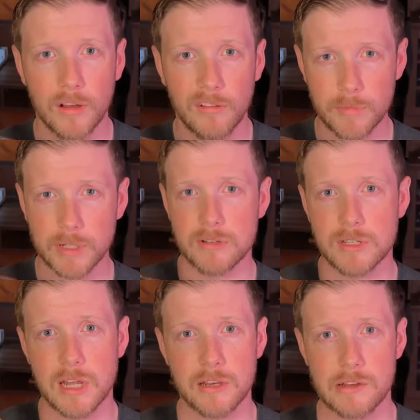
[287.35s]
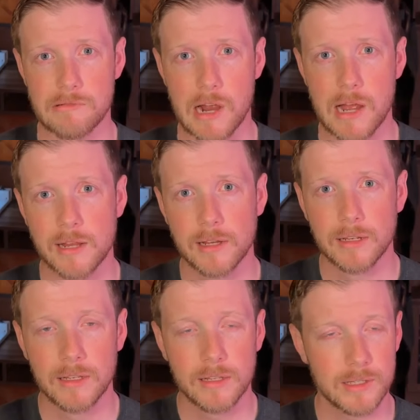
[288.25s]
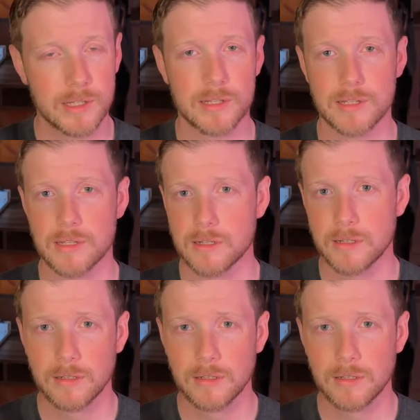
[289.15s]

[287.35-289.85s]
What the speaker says: of Michter's 10-Year Rye. This is,